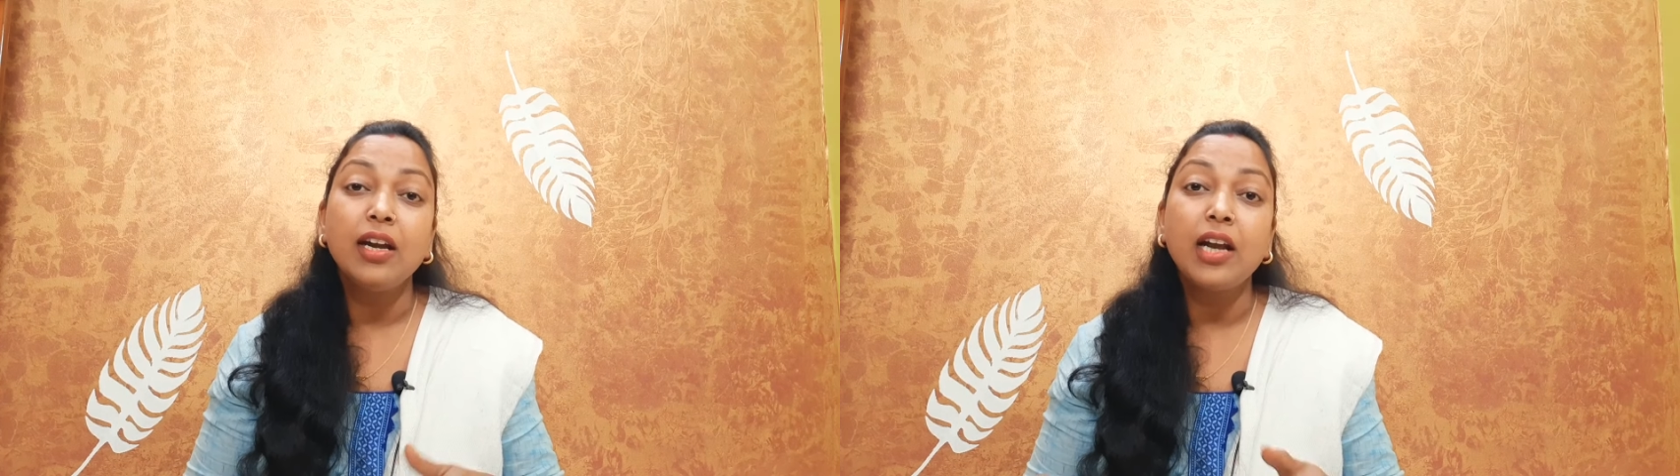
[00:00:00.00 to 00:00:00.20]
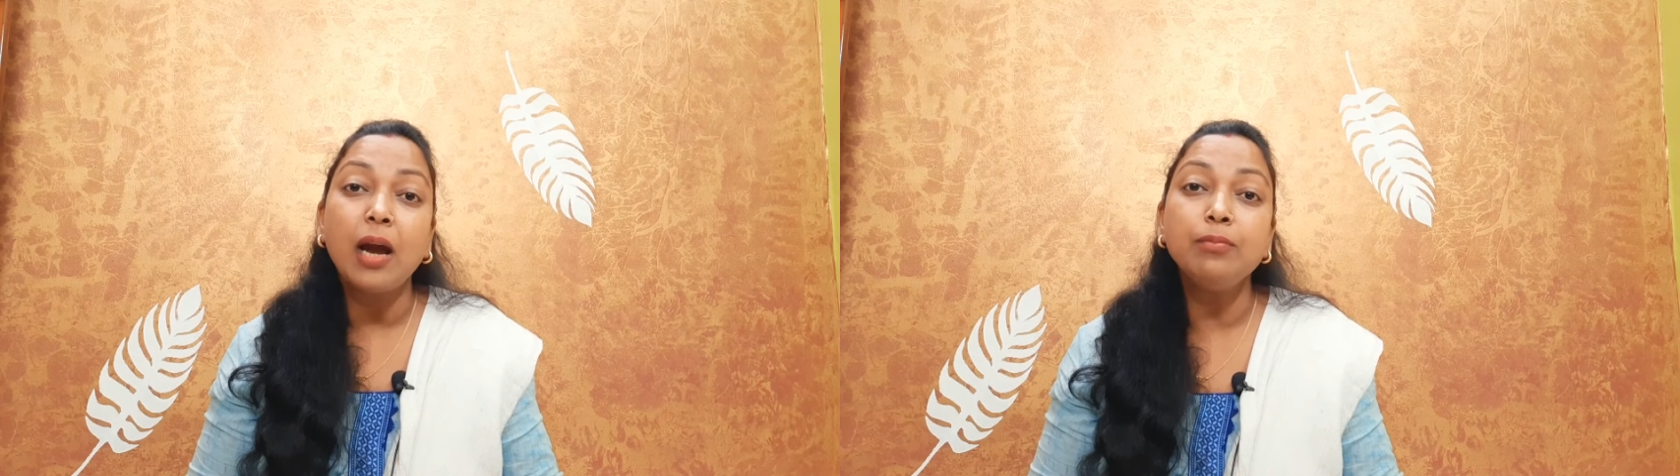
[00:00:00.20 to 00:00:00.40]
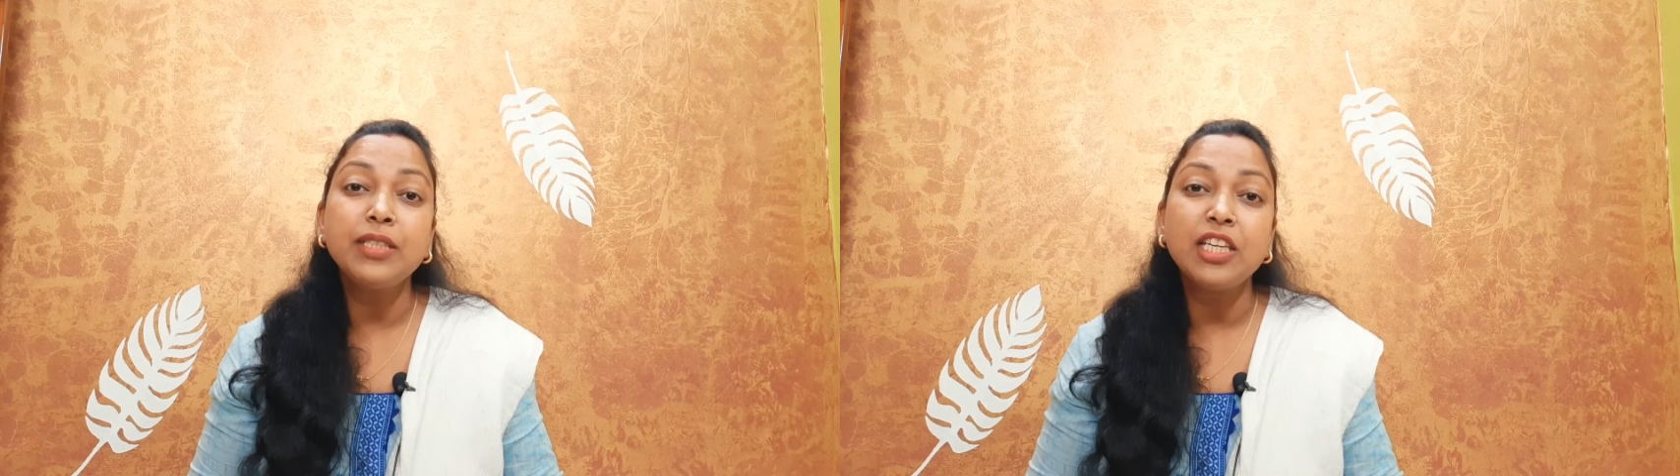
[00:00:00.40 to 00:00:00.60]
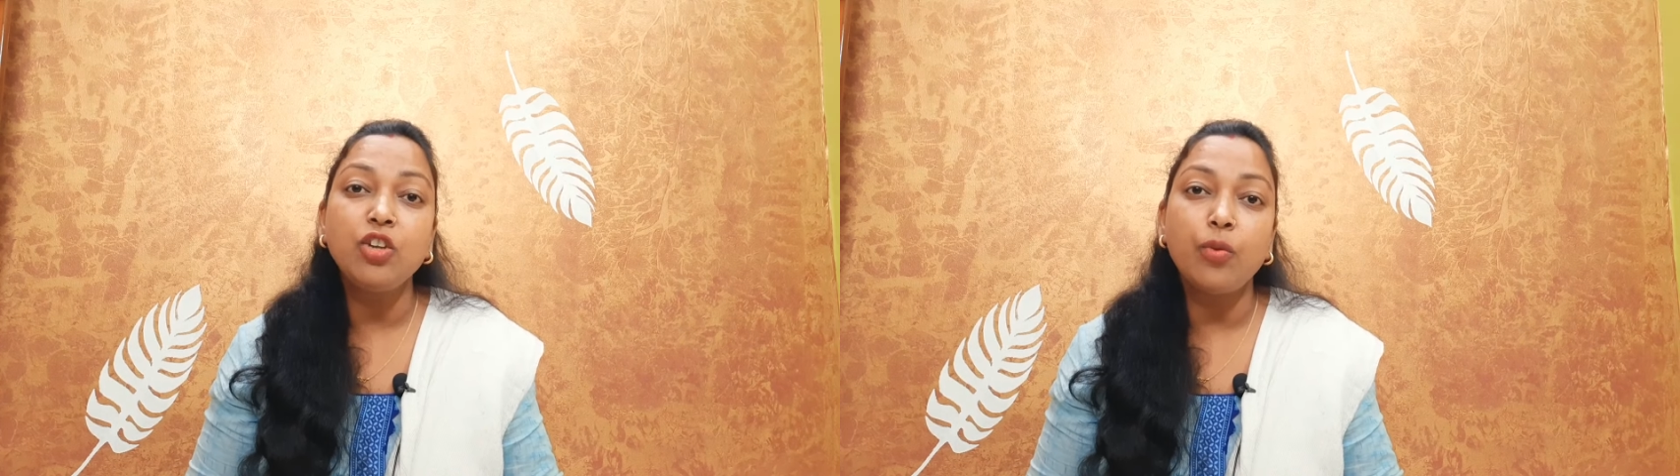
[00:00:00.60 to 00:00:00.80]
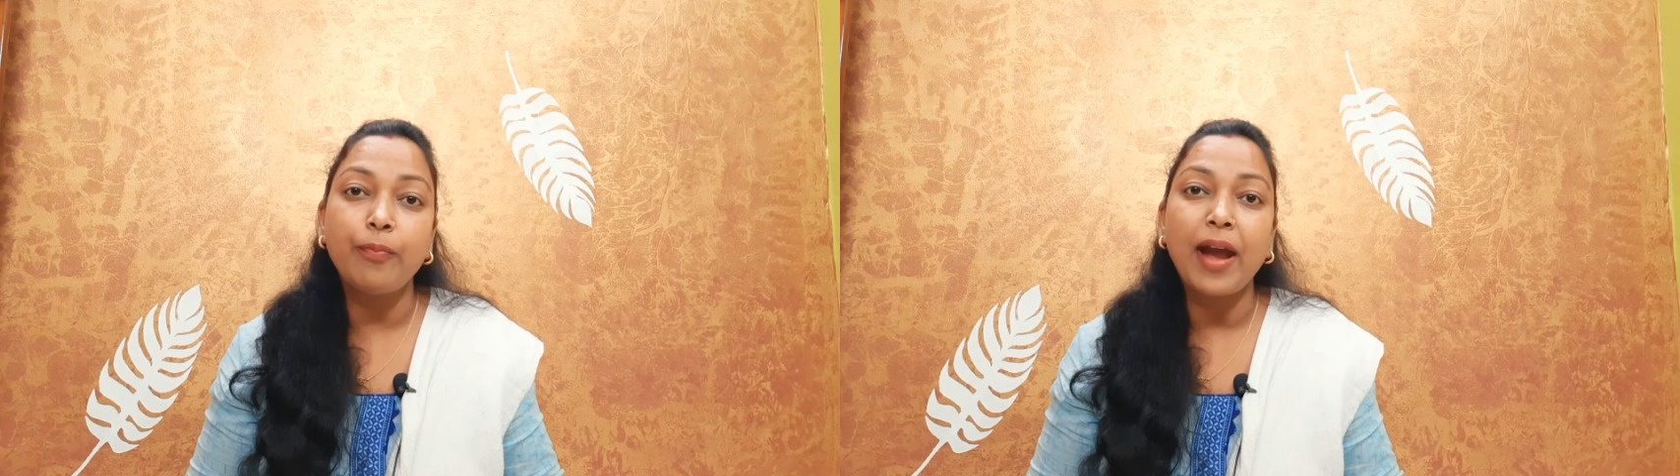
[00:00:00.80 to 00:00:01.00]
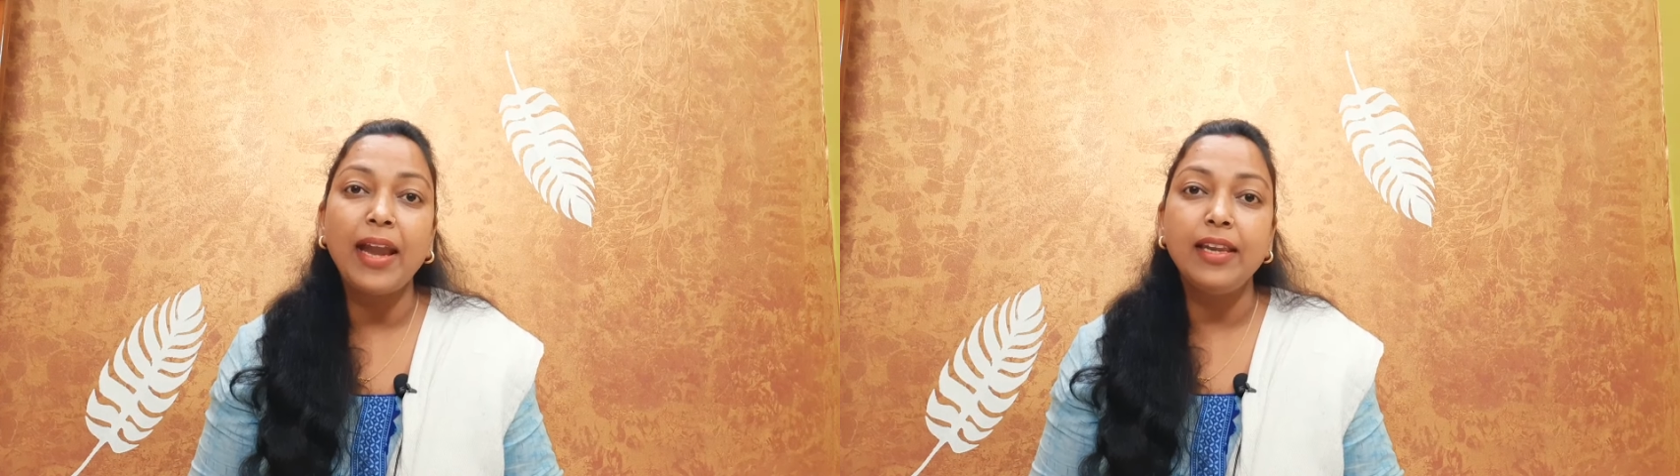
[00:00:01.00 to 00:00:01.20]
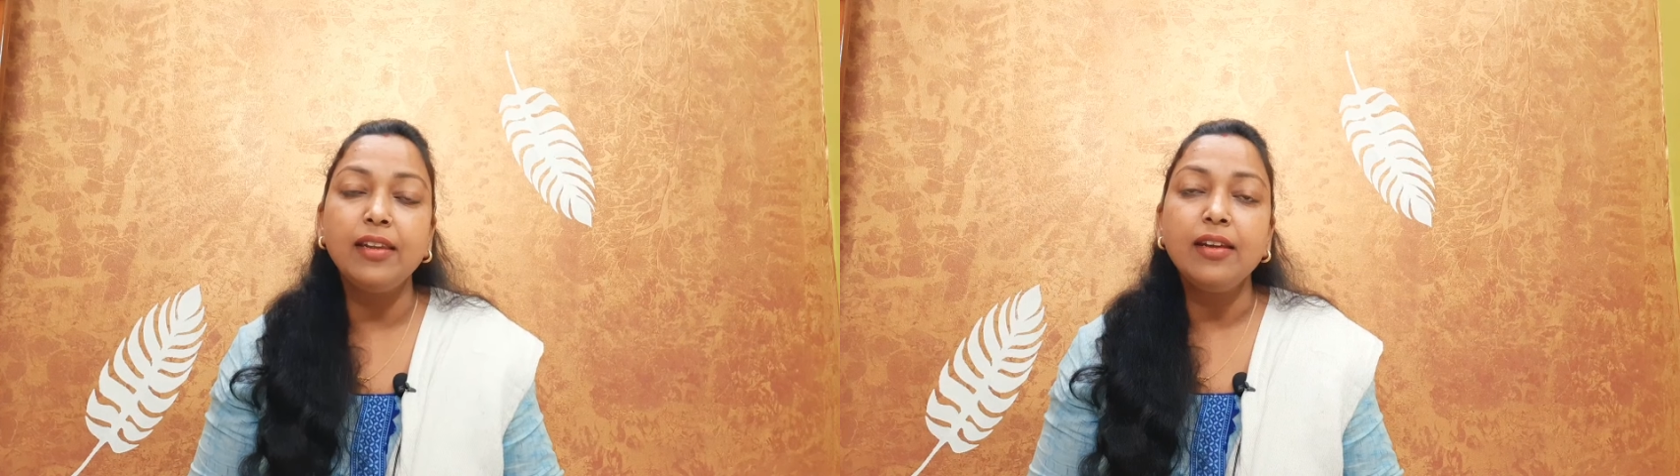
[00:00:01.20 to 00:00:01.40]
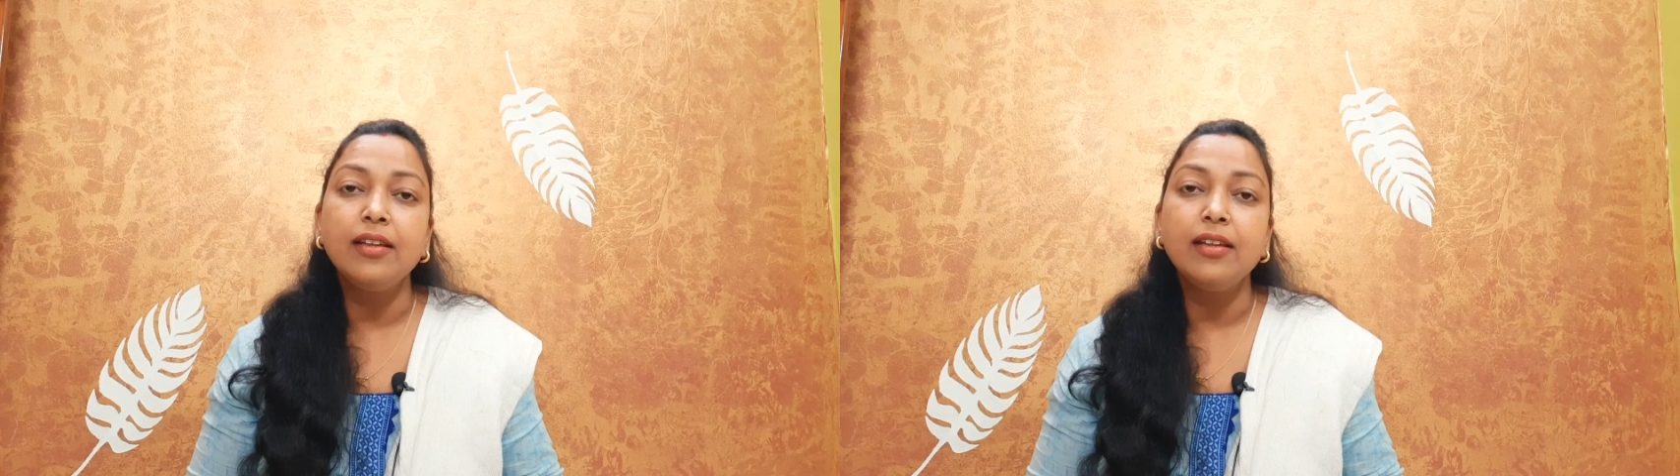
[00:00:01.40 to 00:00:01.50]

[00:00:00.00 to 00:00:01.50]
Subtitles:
comes in your mind